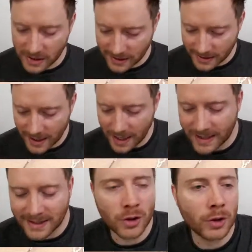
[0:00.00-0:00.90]
This is the
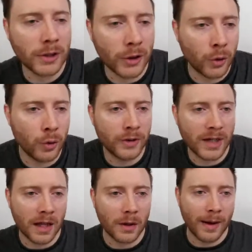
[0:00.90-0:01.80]
Azure
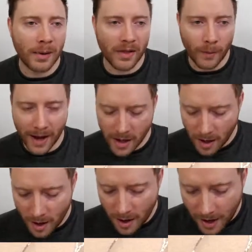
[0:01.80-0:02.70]
Lagoon colorway, by the way.